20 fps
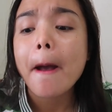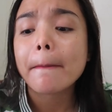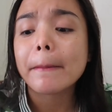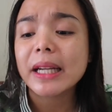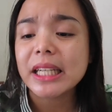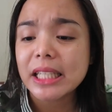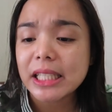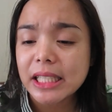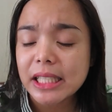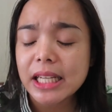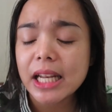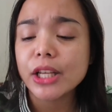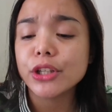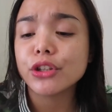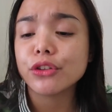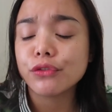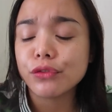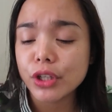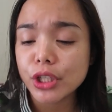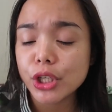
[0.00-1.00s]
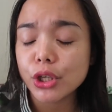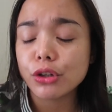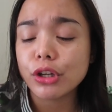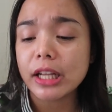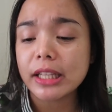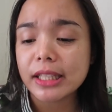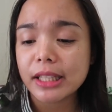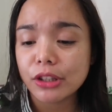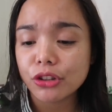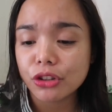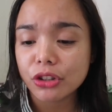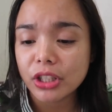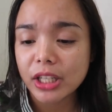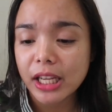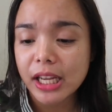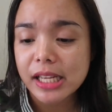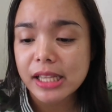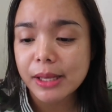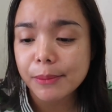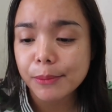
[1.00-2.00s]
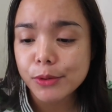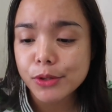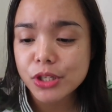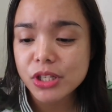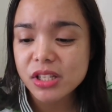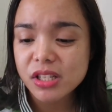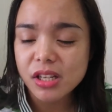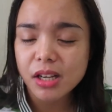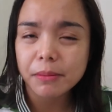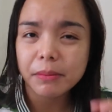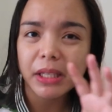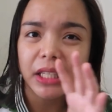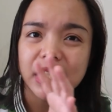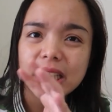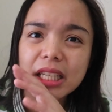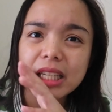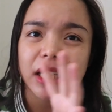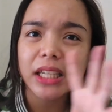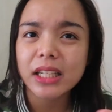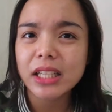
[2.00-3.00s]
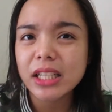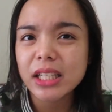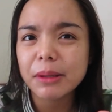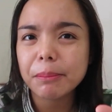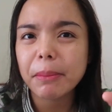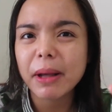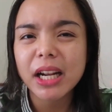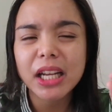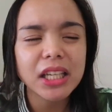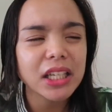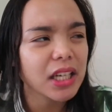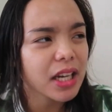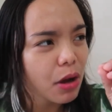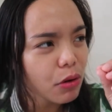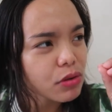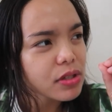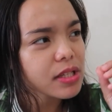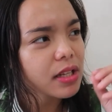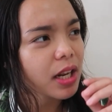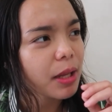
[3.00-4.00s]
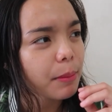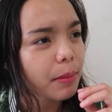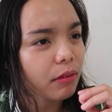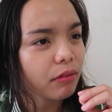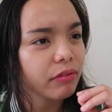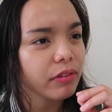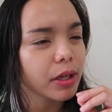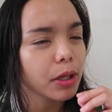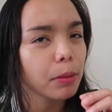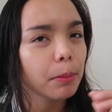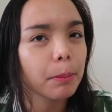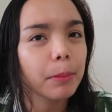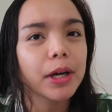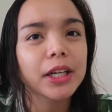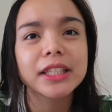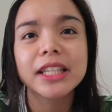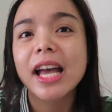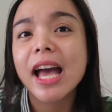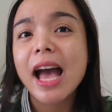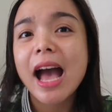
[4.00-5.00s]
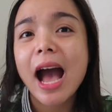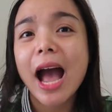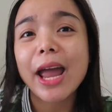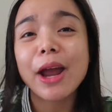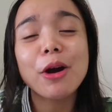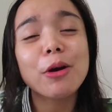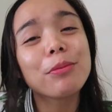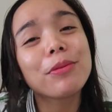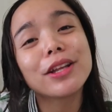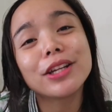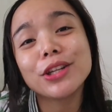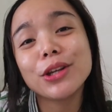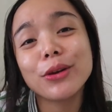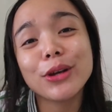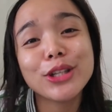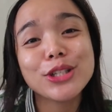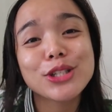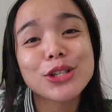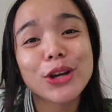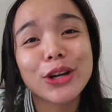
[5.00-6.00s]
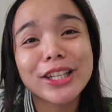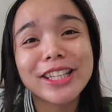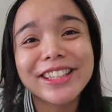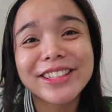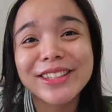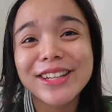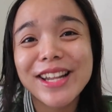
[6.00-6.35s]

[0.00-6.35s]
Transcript: madali lang yung video natin today. Tapos, parang hindi na ako sanay mag-film. But, I hope that you enjoyed